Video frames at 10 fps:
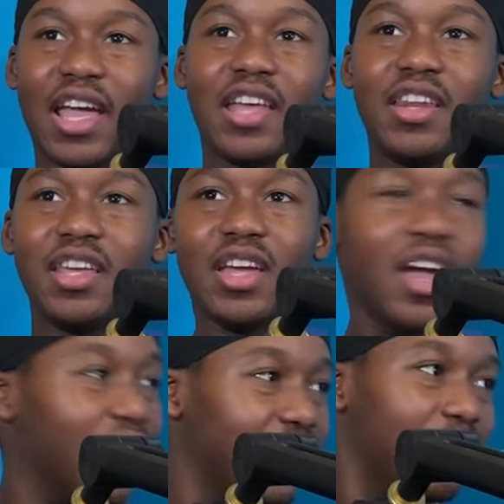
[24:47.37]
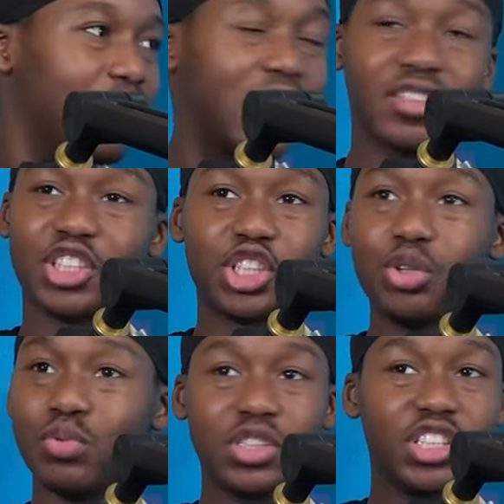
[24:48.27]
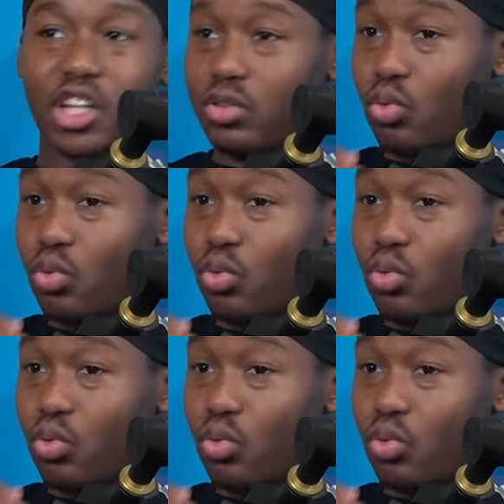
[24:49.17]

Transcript: NDAs because she was just